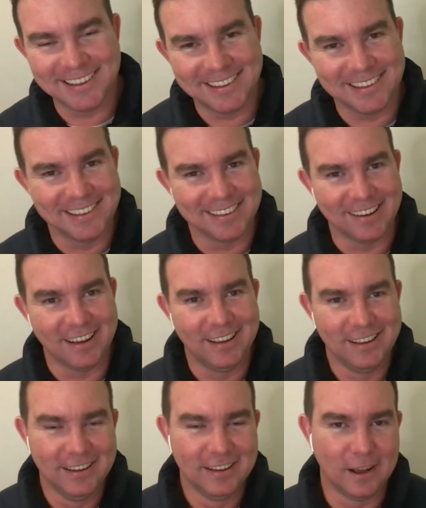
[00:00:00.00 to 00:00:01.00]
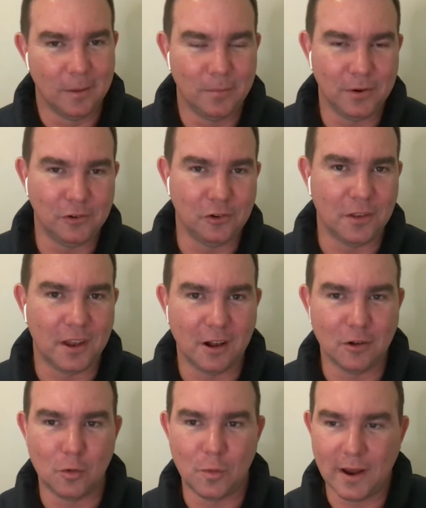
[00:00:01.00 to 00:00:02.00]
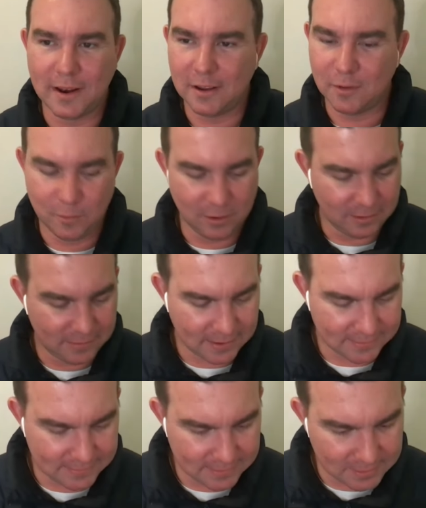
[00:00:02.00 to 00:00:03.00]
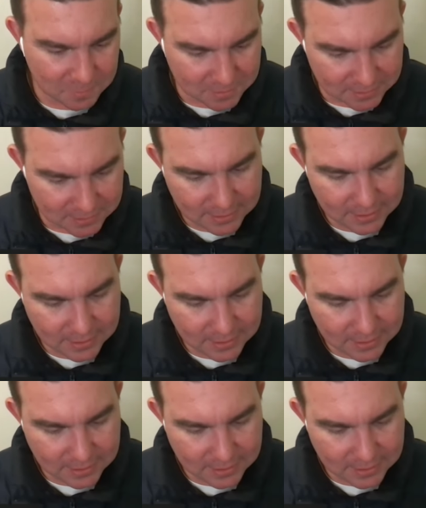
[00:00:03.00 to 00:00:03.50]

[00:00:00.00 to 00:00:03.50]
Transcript: yeah, I'm pretty sure that Uncle Wayne would contest this, but